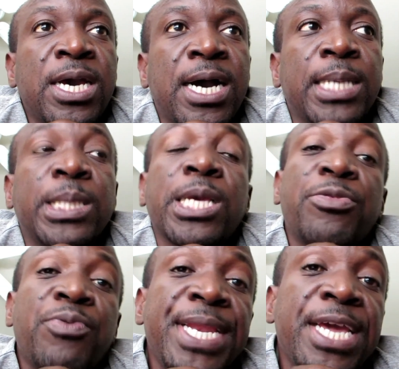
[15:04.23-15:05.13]
Uh, it's a
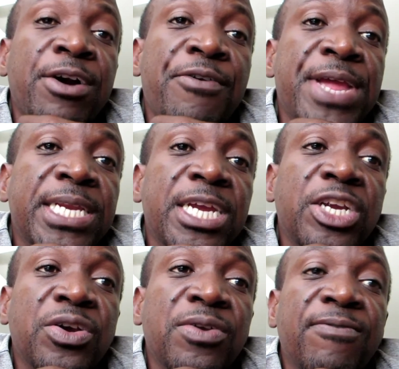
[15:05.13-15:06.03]
three-day
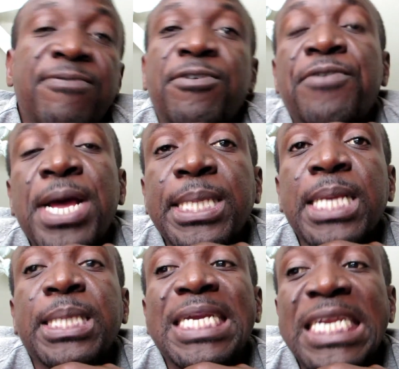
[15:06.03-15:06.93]
orientation for us
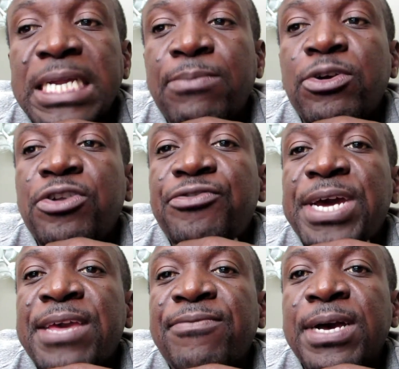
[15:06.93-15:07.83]
as intermodal
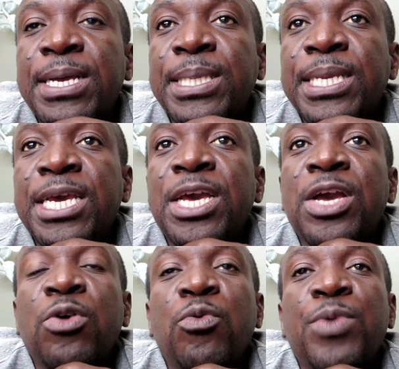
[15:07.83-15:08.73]
drivers.
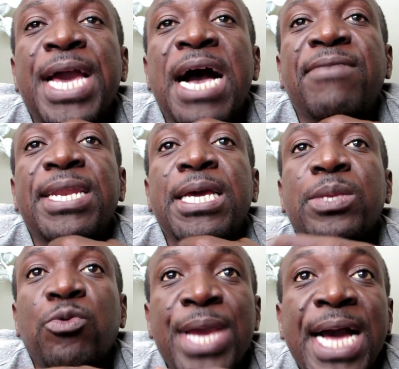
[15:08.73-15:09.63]
We have an
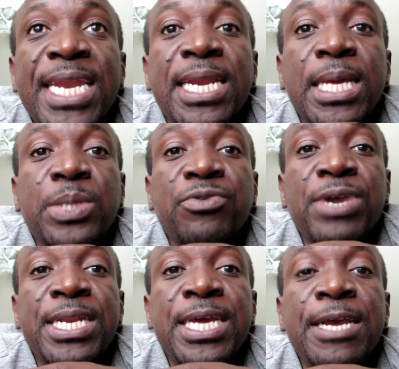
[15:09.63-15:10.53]
we had an
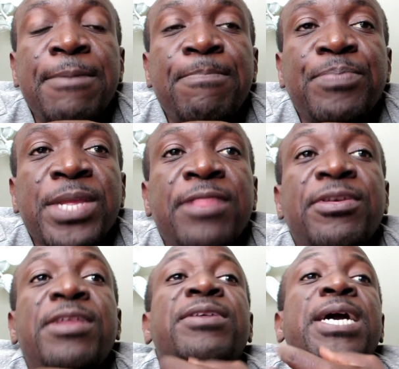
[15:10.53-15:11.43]
extra day, and
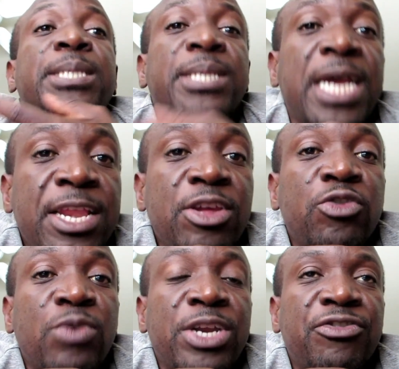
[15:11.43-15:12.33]
then they assign you
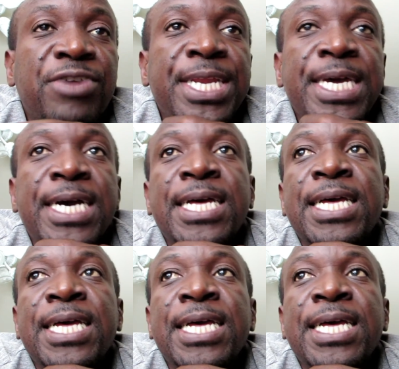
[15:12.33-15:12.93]
to a trainer.